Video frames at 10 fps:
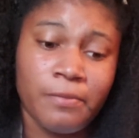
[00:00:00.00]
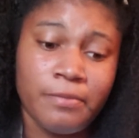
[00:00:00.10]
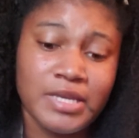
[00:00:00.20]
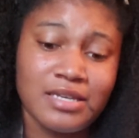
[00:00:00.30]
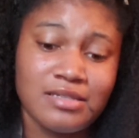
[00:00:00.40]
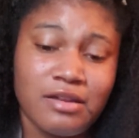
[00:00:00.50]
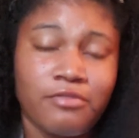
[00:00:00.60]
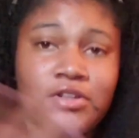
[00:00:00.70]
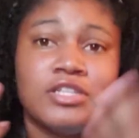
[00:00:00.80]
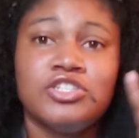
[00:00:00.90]
because I
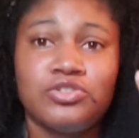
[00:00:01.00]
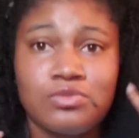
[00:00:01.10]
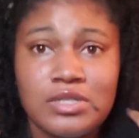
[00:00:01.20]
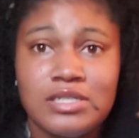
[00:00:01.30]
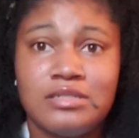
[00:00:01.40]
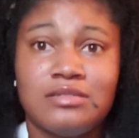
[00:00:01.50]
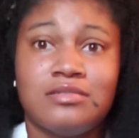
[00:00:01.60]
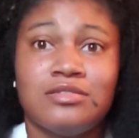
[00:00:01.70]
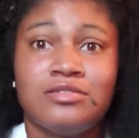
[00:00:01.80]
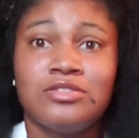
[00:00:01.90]
really just want it to
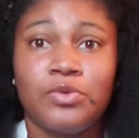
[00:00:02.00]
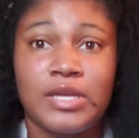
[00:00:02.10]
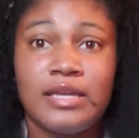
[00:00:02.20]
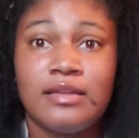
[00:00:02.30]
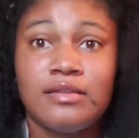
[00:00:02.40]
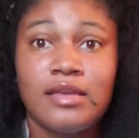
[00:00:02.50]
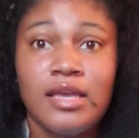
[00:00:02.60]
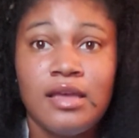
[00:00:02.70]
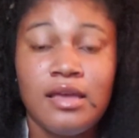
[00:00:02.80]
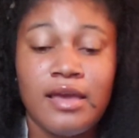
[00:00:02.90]
soak in.
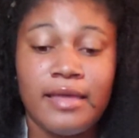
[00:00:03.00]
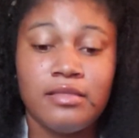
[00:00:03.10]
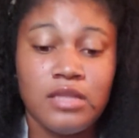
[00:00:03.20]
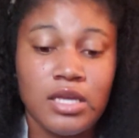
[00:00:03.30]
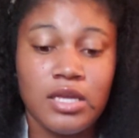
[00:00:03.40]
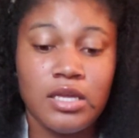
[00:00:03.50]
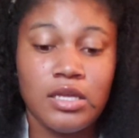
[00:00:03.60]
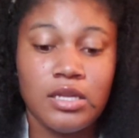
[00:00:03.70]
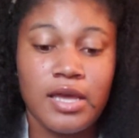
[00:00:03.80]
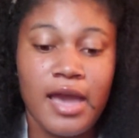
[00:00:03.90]
And
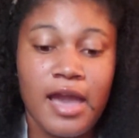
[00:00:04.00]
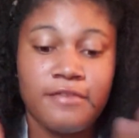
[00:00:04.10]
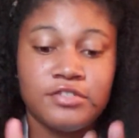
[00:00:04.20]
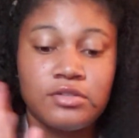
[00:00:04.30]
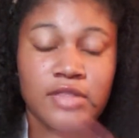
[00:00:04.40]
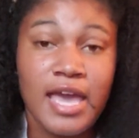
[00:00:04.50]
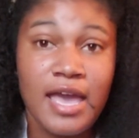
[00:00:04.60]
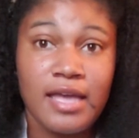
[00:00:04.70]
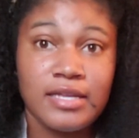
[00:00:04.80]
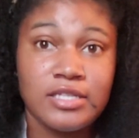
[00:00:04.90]
then after
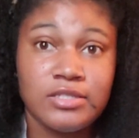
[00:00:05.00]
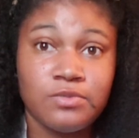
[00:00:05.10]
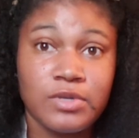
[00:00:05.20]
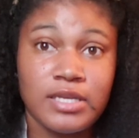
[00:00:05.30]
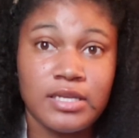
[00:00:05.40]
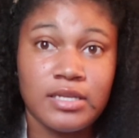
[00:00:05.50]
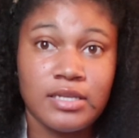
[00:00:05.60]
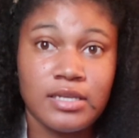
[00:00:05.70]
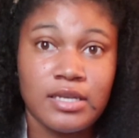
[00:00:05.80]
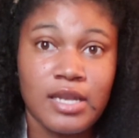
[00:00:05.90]
that is
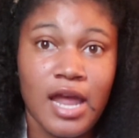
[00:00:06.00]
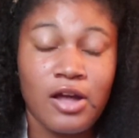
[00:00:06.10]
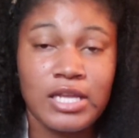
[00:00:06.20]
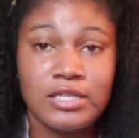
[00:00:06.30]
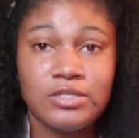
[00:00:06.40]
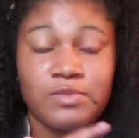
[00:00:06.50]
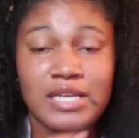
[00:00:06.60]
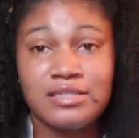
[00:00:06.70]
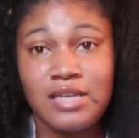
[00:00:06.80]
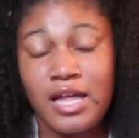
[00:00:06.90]
when I'll get to my
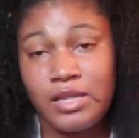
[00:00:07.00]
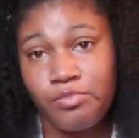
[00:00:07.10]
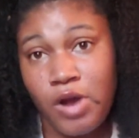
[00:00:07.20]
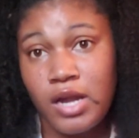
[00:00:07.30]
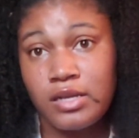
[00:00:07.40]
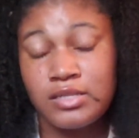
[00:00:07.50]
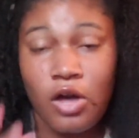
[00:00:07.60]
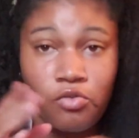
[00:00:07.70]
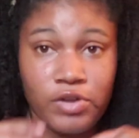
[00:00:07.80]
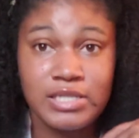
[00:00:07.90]
styling products.
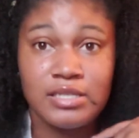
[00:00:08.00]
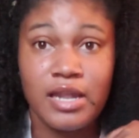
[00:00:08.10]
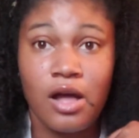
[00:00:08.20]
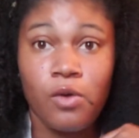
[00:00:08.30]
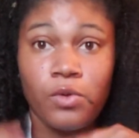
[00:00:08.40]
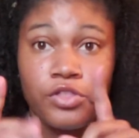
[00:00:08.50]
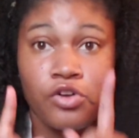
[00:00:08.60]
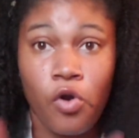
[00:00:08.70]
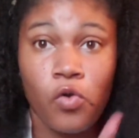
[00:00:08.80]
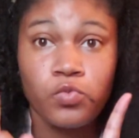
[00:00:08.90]
I'll rinse it out with
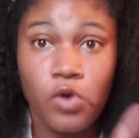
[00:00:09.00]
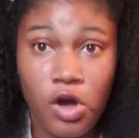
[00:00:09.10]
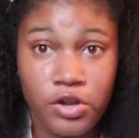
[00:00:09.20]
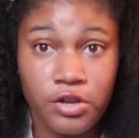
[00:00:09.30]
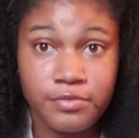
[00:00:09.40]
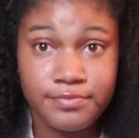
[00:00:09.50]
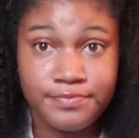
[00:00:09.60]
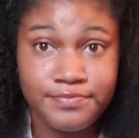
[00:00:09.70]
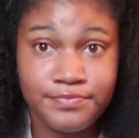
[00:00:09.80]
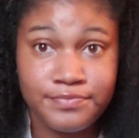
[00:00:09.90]
cold water.
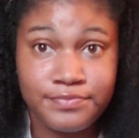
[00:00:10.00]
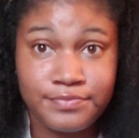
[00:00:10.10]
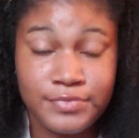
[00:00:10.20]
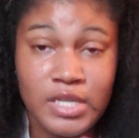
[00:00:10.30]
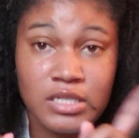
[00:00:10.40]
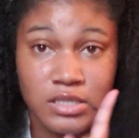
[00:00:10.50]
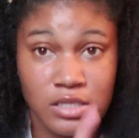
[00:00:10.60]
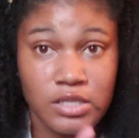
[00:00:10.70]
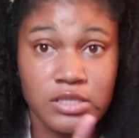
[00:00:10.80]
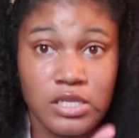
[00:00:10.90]
It's
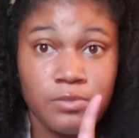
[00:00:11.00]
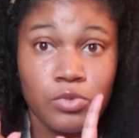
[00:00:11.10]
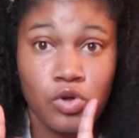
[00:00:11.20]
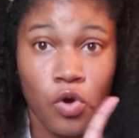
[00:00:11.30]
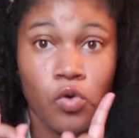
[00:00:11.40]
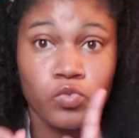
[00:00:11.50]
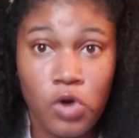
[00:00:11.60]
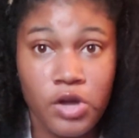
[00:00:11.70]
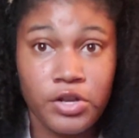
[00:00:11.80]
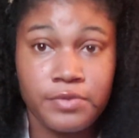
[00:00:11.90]
another tip, cold
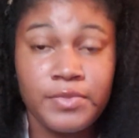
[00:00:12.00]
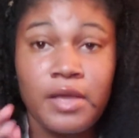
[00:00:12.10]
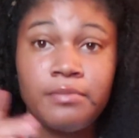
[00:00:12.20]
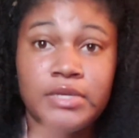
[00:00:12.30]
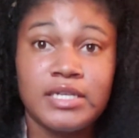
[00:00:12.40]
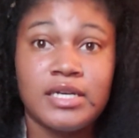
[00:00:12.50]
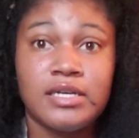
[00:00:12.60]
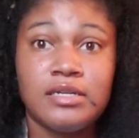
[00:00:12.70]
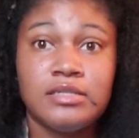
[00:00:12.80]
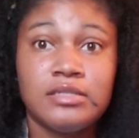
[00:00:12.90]
water,
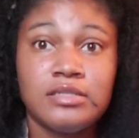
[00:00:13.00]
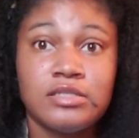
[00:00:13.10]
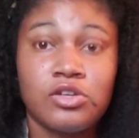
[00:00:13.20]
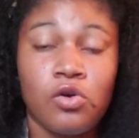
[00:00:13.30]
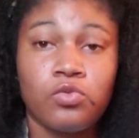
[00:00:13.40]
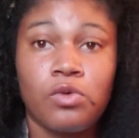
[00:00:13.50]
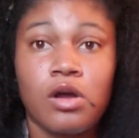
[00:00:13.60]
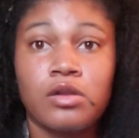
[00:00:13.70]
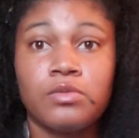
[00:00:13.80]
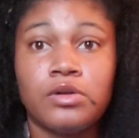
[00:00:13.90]
because cold
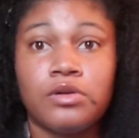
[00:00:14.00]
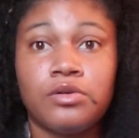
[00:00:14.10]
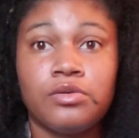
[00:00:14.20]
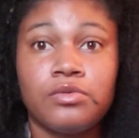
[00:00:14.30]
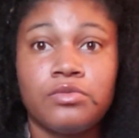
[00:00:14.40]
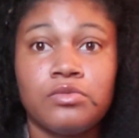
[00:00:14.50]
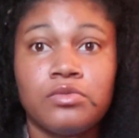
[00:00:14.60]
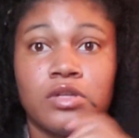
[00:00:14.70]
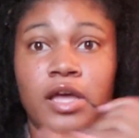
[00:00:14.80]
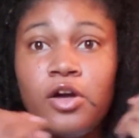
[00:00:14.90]
water will
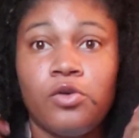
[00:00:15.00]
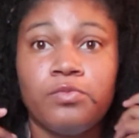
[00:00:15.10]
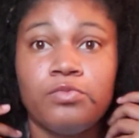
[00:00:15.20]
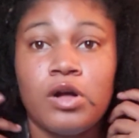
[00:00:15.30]
help